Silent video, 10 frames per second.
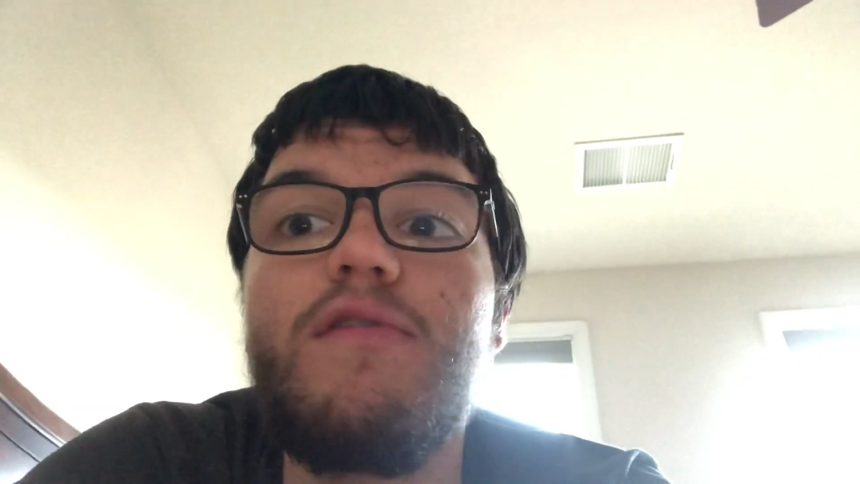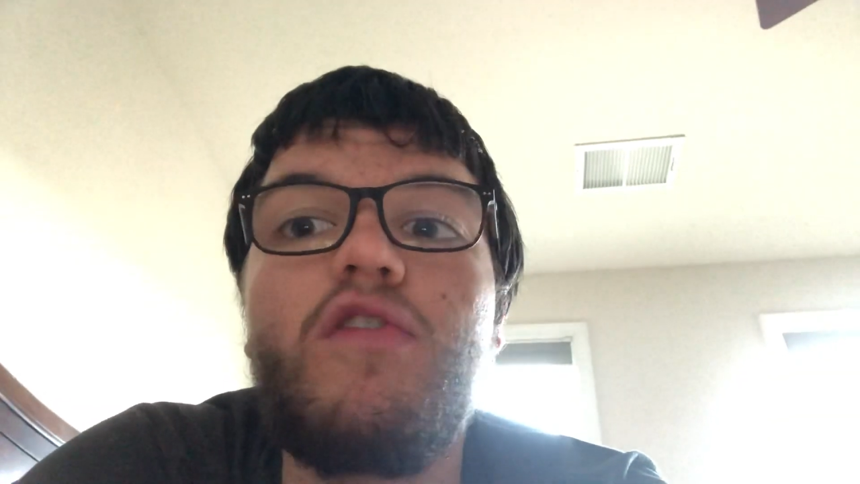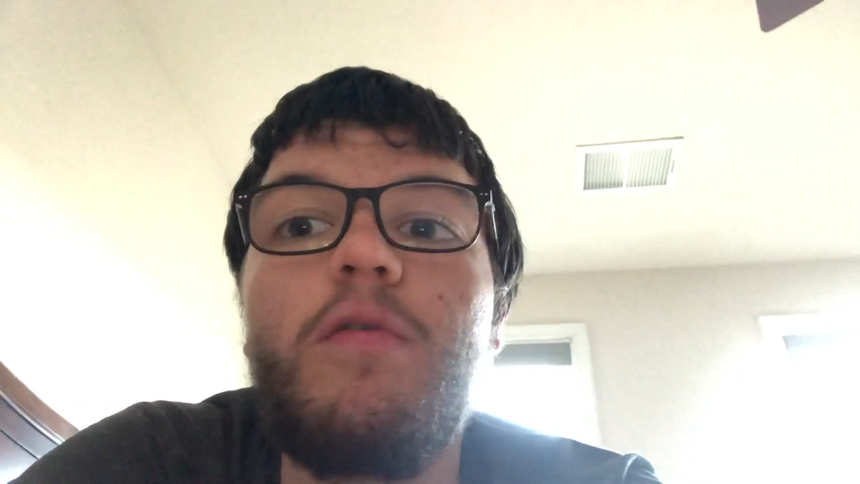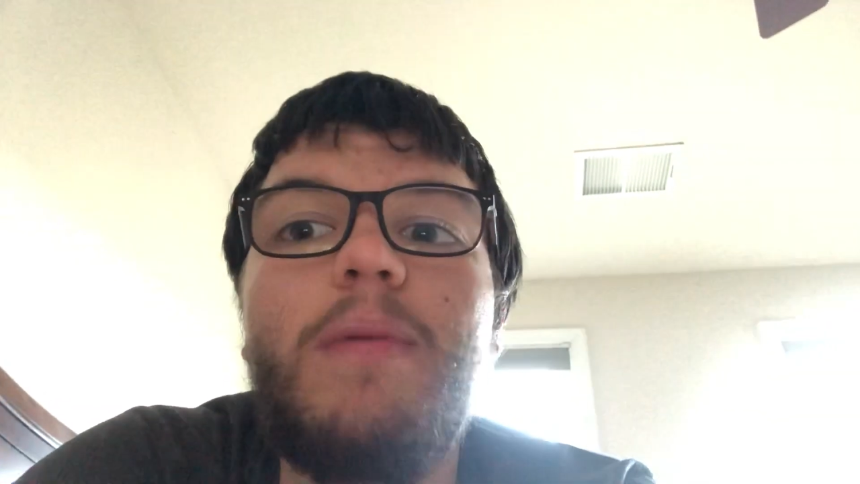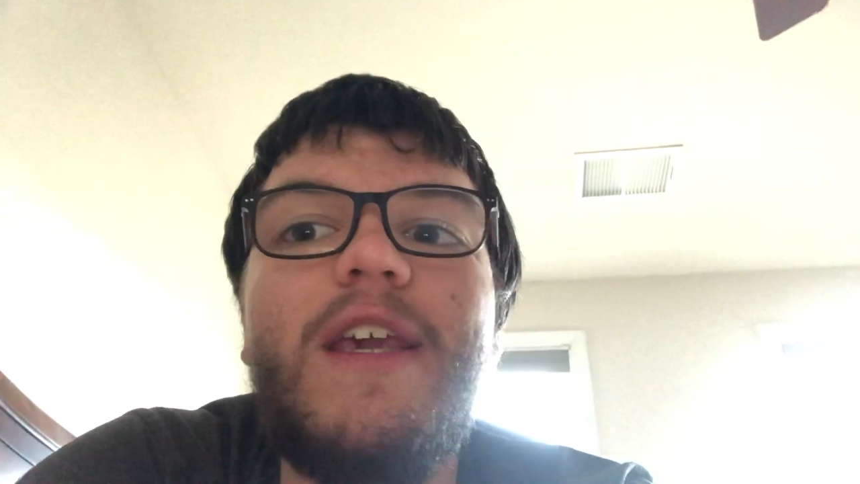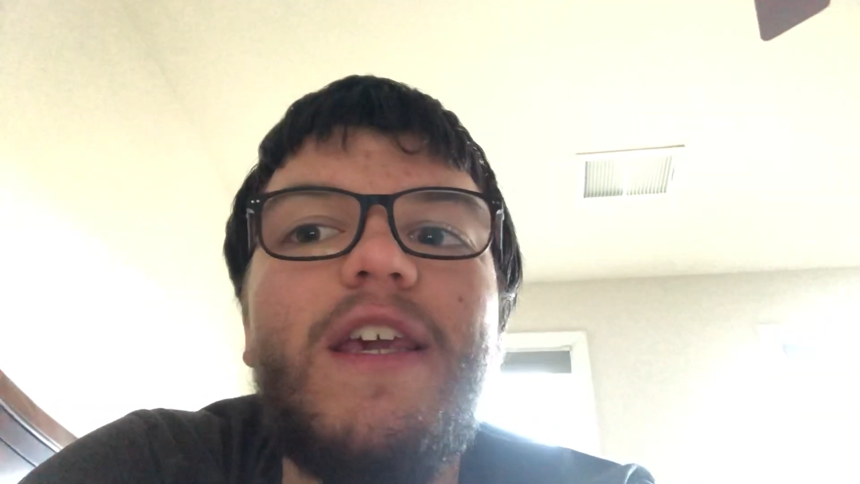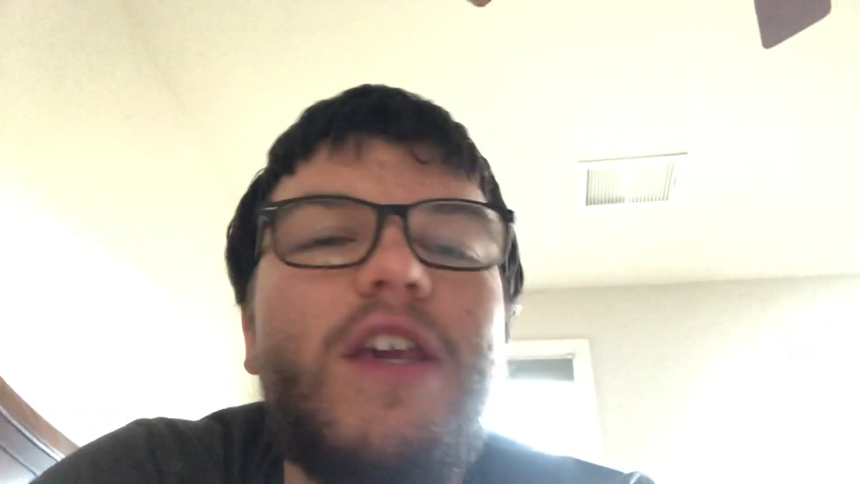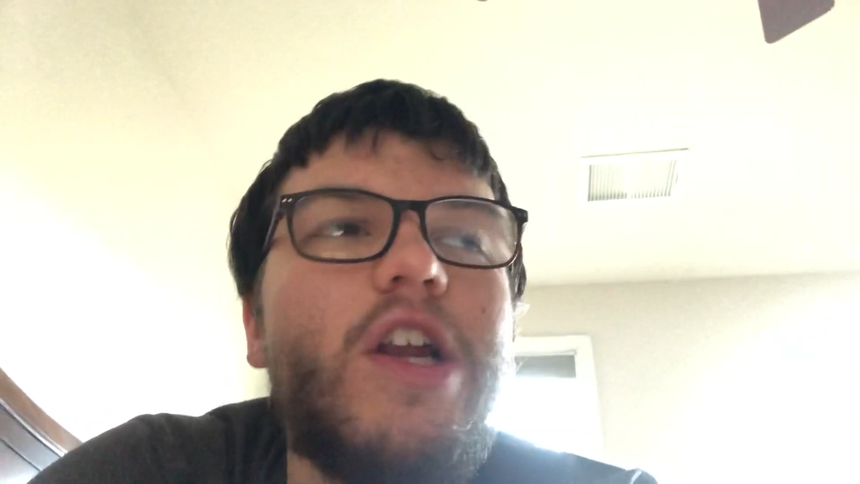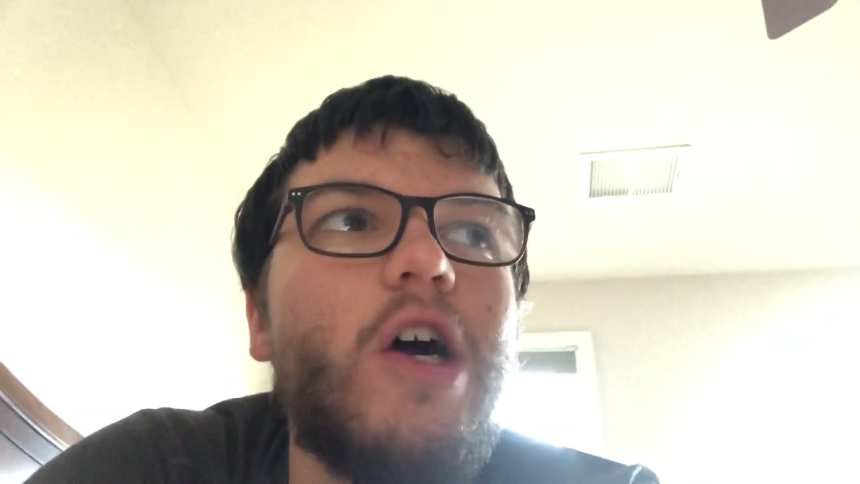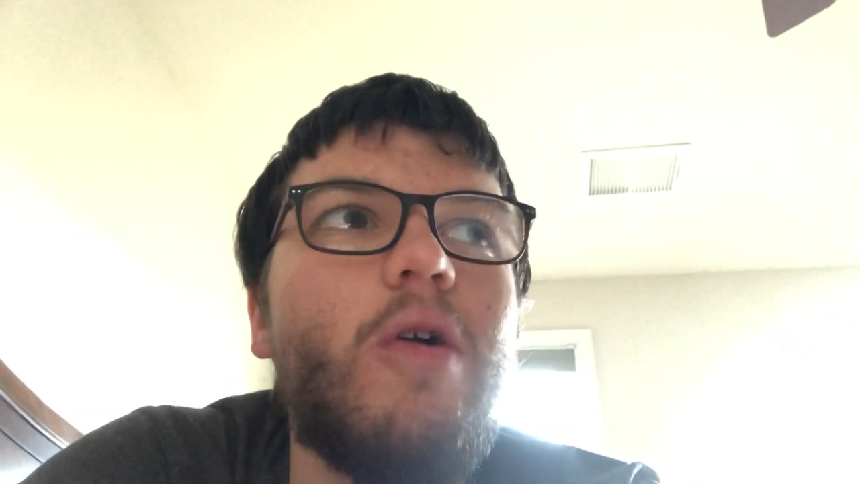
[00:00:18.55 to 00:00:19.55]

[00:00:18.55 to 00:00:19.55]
to be,